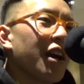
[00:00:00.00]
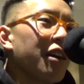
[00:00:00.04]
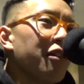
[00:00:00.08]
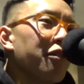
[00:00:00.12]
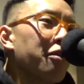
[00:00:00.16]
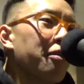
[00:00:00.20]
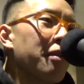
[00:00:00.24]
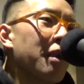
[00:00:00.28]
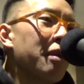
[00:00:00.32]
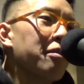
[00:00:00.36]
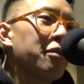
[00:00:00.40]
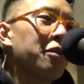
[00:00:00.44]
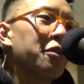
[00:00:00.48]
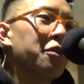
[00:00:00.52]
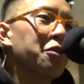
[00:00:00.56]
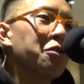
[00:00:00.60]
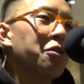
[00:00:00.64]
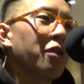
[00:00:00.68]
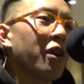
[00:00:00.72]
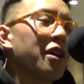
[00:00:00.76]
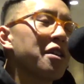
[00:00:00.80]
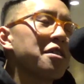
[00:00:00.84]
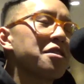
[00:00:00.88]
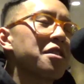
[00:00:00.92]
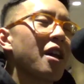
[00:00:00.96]
I remember you
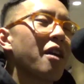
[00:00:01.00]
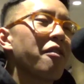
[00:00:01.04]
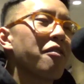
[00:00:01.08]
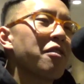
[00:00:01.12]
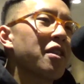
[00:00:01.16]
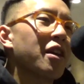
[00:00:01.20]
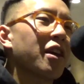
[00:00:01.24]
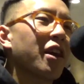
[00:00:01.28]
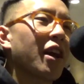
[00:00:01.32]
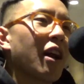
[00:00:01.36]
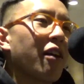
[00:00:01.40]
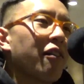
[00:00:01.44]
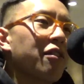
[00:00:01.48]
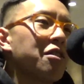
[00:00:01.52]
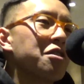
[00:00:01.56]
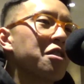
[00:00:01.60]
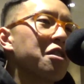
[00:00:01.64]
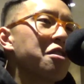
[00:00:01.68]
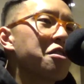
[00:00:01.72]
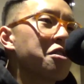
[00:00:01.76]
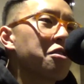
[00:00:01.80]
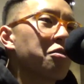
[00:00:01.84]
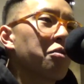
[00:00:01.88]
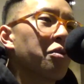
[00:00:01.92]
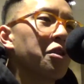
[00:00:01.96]
guys having that
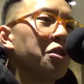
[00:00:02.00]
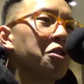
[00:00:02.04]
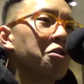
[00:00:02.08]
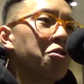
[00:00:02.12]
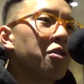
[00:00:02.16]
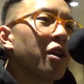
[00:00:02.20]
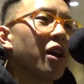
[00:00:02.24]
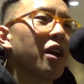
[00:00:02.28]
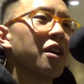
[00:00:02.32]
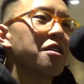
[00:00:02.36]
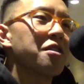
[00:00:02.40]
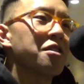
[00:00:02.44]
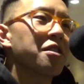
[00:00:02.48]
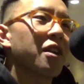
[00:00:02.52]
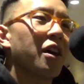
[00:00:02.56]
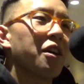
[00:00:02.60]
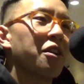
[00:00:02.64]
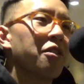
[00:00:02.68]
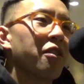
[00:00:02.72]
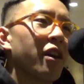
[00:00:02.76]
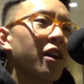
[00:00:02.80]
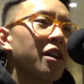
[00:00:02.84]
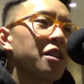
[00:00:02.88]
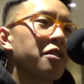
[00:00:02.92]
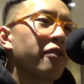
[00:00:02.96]
conversation when you guys got
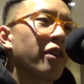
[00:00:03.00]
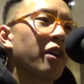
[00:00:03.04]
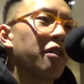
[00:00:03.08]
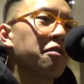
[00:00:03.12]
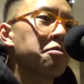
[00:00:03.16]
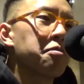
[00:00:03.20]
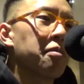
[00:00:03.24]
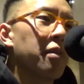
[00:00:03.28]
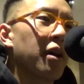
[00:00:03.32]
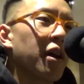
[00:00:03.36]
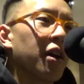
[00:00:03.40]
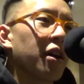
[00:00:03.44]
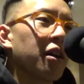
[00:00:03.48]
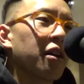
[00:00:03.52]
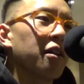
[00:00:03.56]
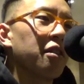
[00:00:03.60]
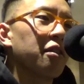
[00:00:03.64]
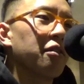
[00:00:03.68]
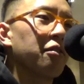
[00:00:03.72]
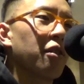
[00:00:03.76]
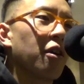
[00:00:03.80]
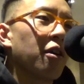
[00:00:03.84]
your ASVABs back in